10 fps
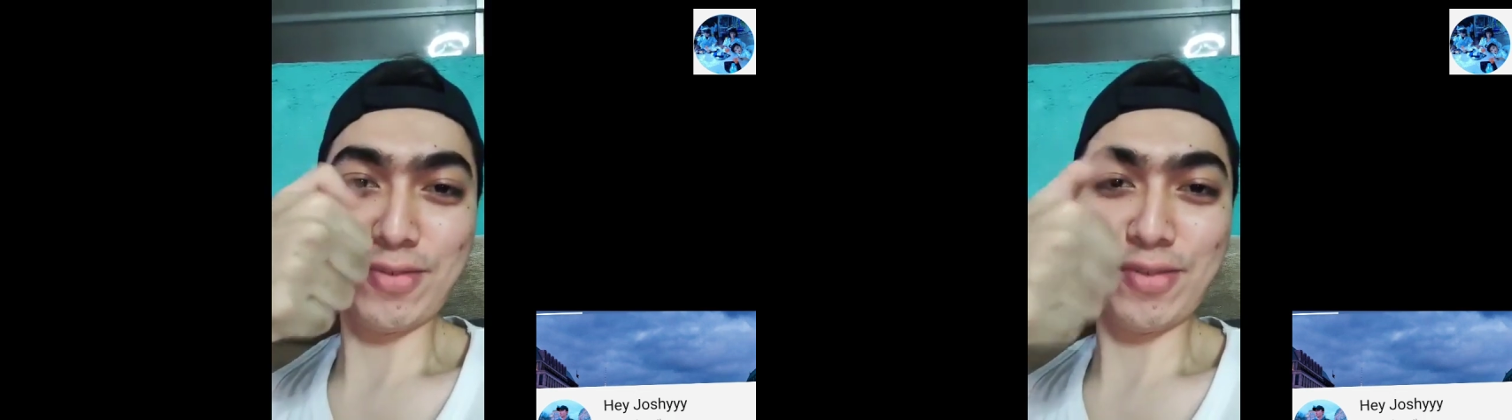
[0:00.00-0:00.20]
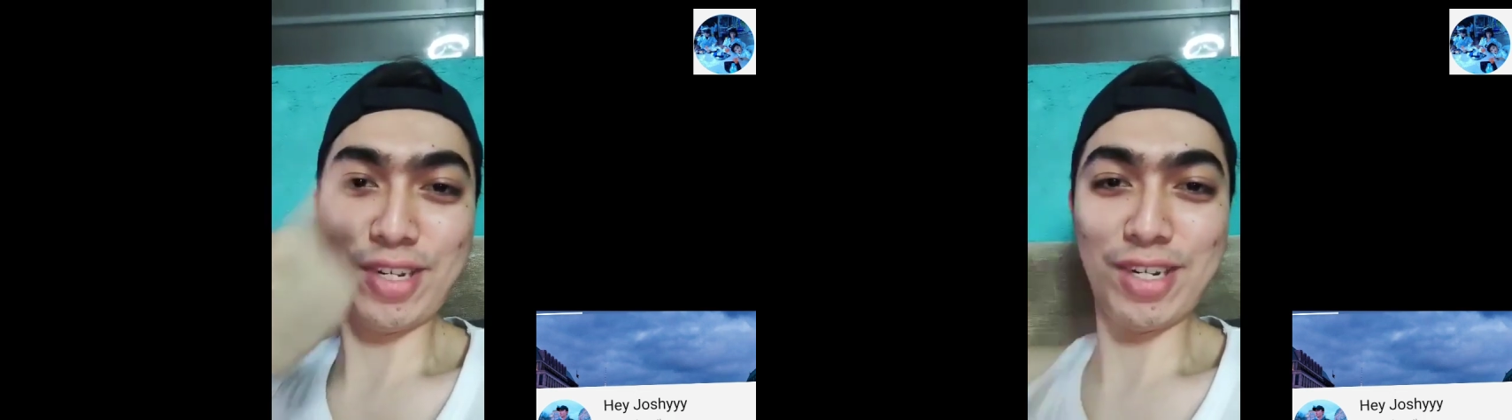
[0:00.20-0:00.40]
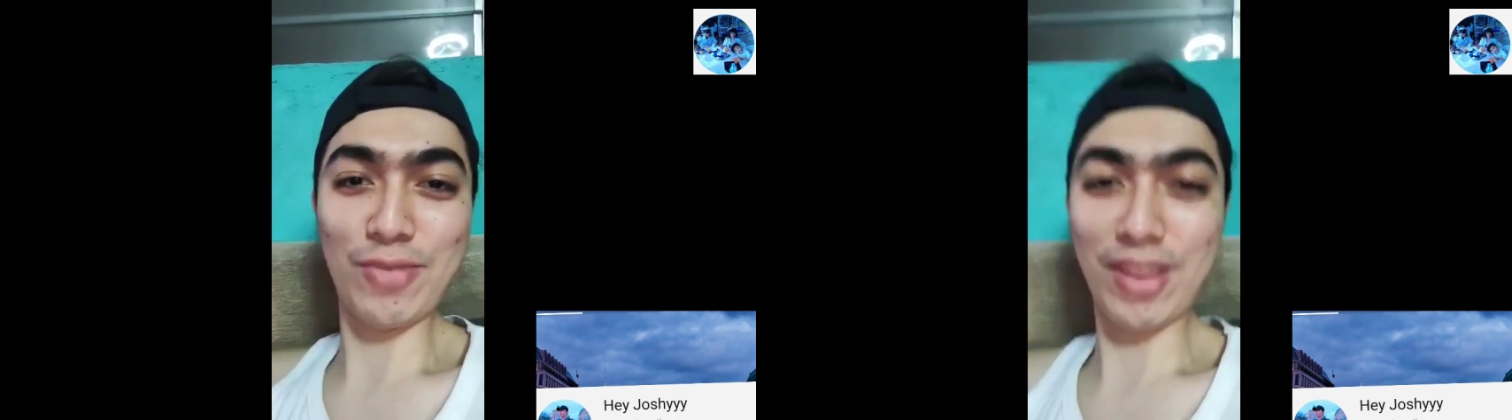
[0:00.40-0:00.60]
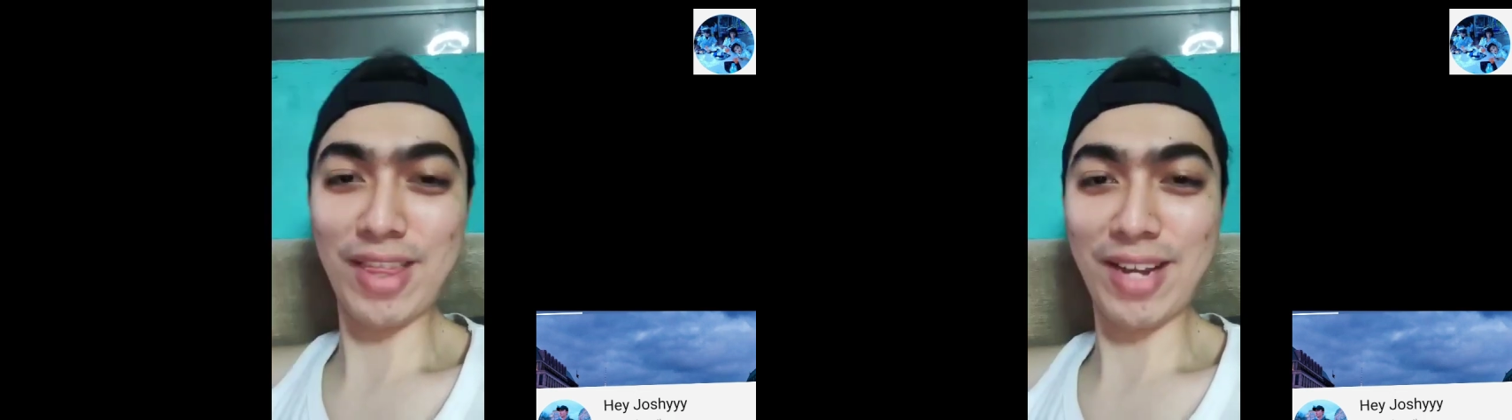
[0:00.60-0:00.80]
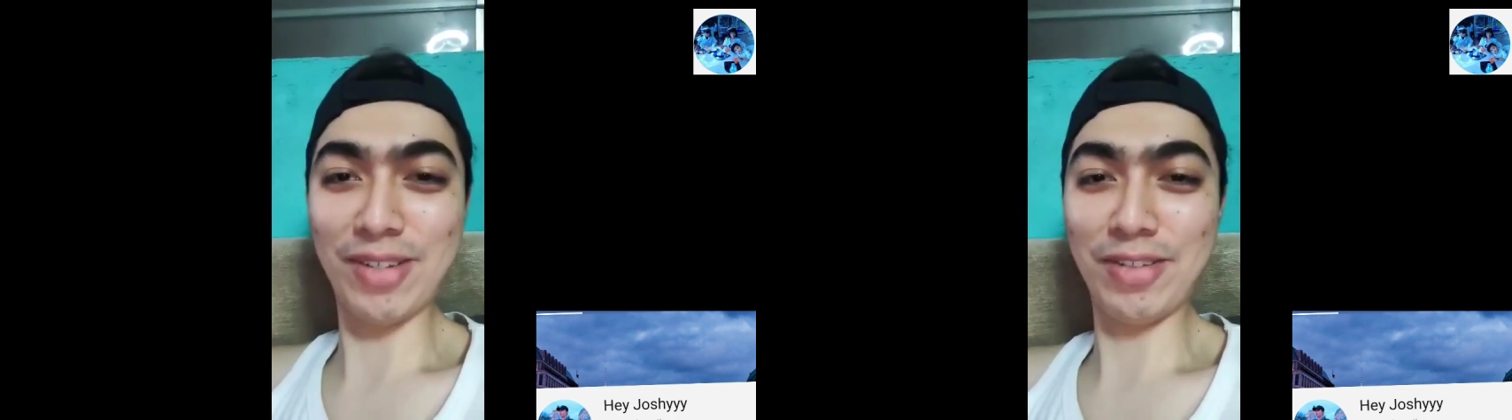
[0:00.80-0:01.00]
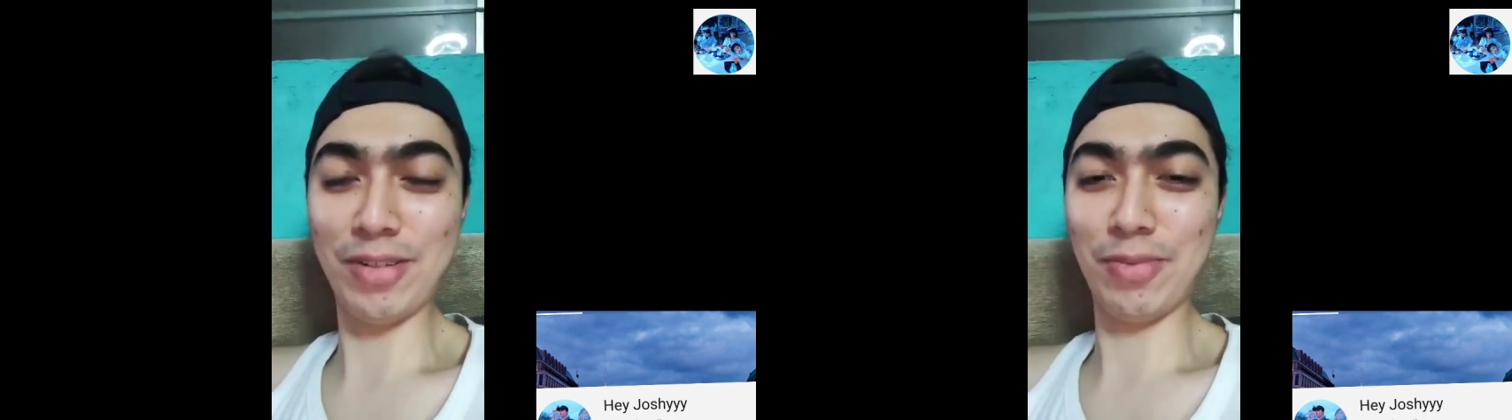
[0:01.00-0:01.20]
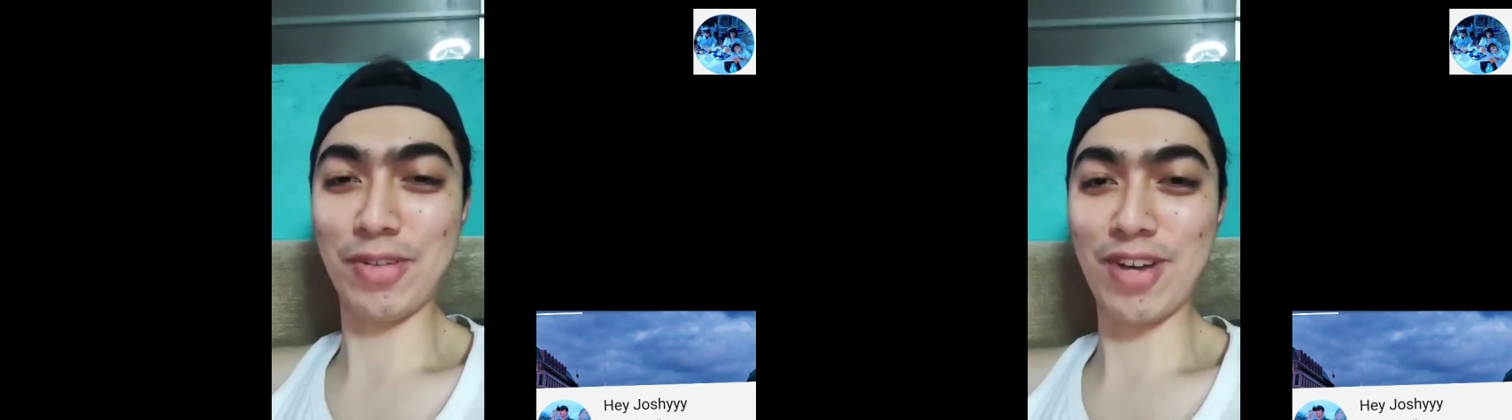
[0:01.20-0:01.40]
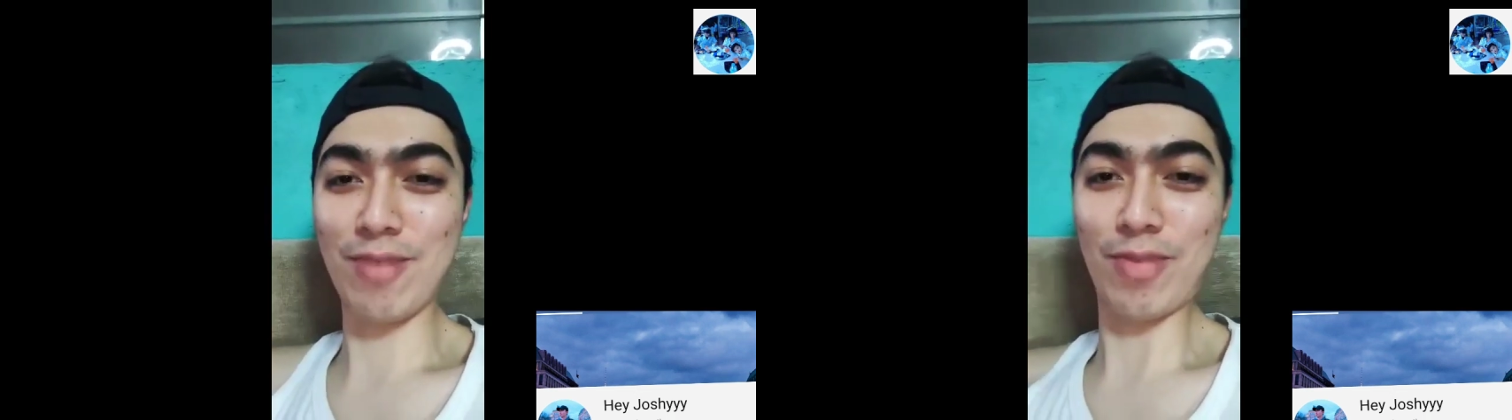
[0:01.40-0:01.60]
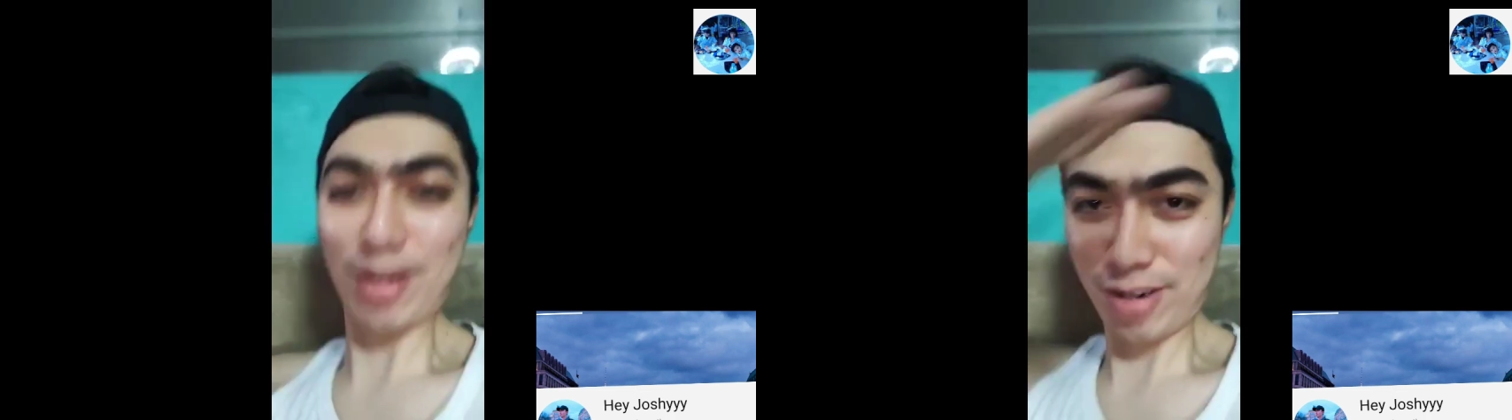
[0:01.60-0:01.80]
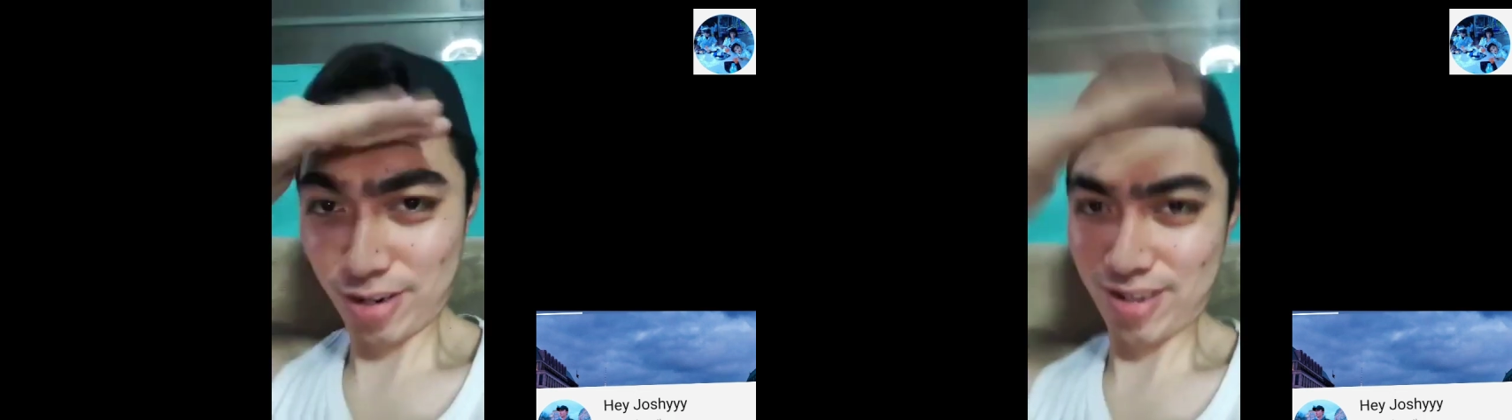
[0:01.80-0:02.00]
for reaching 1,000
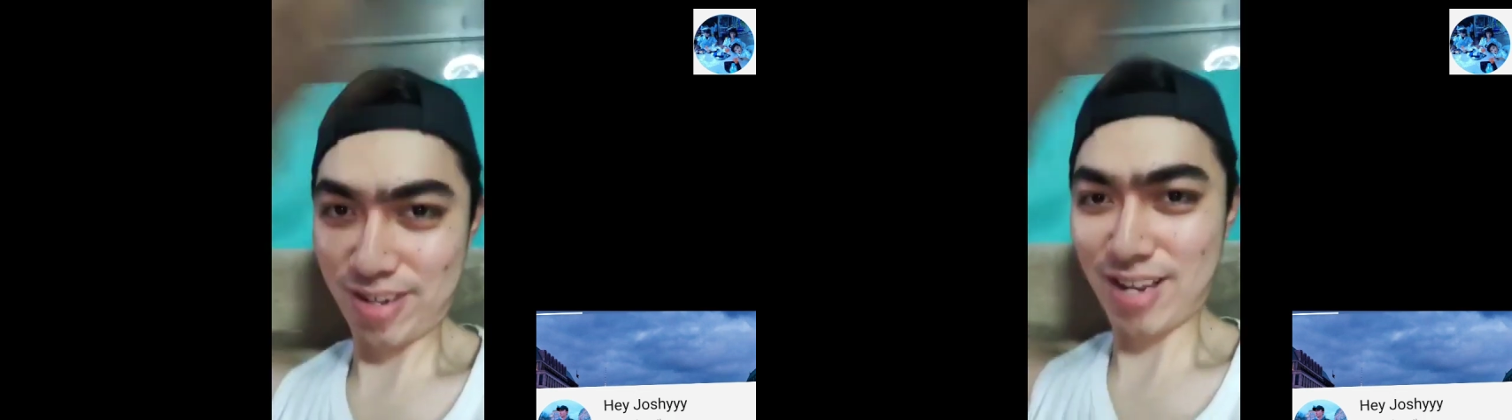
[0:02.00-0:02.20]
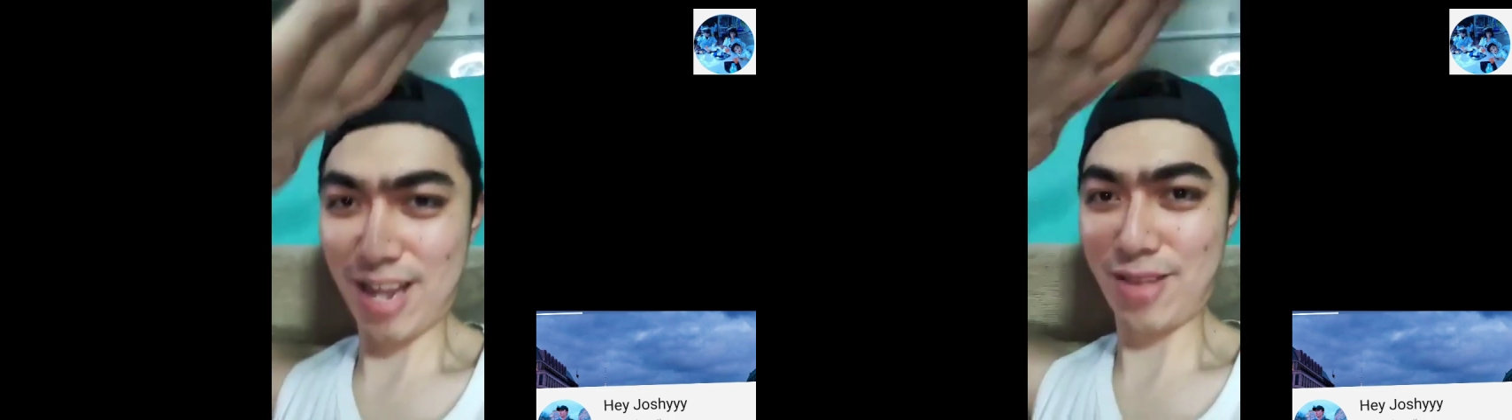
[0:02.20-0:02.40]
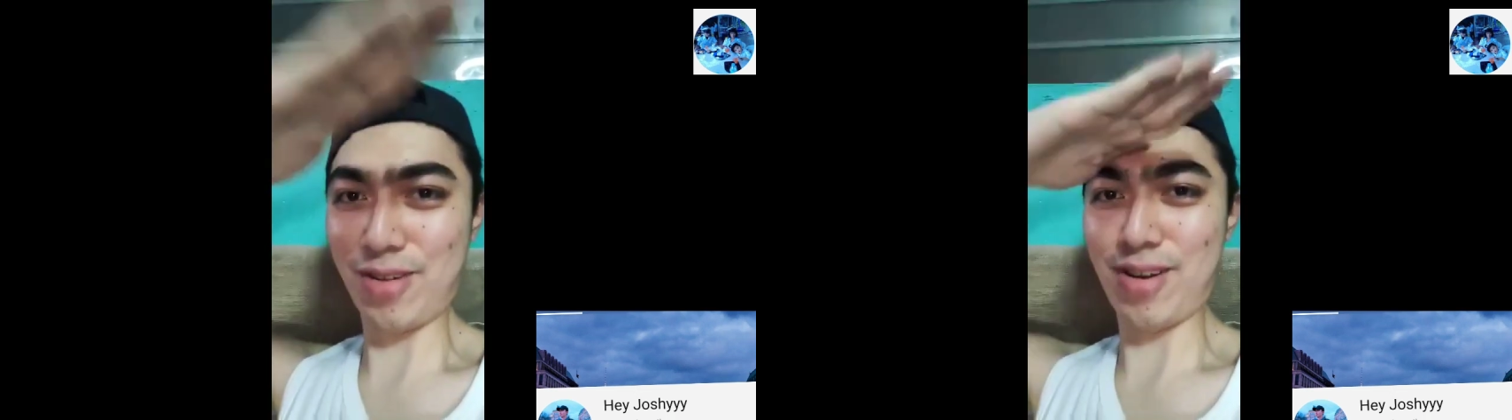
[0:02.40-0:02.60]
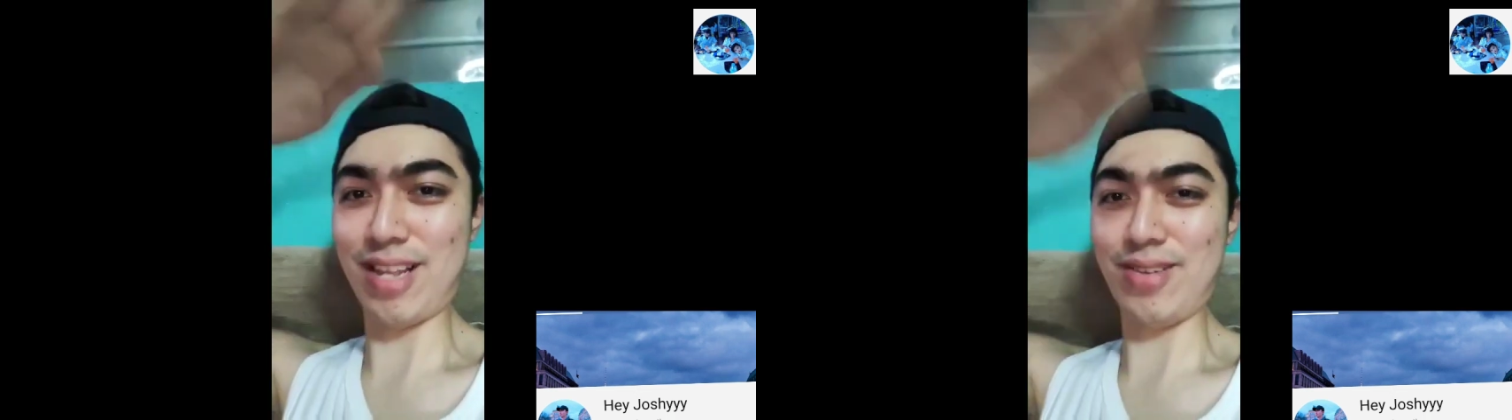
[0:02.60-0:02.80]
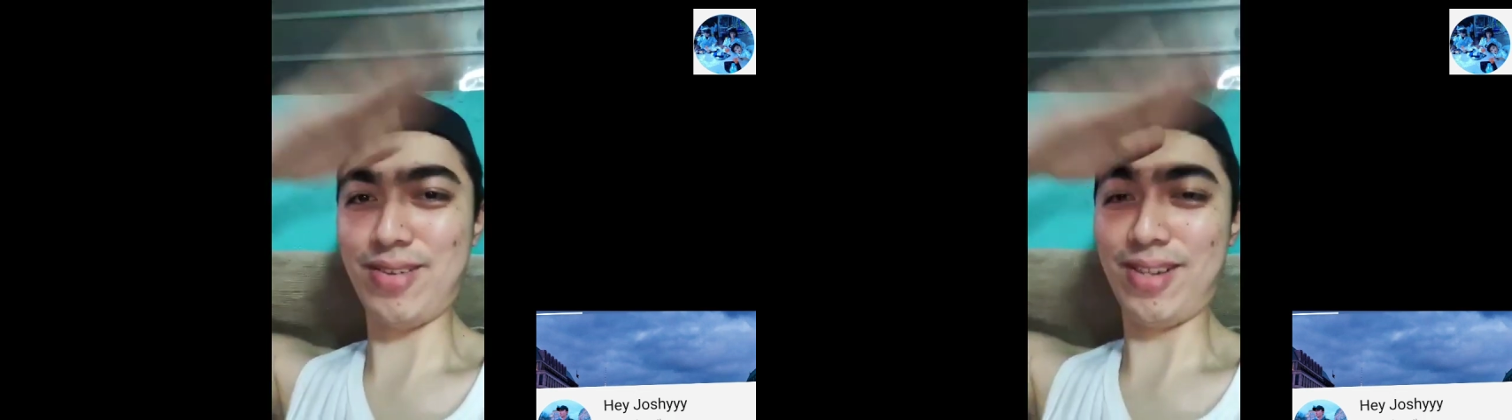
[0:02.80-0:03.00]
subscribers. Idol.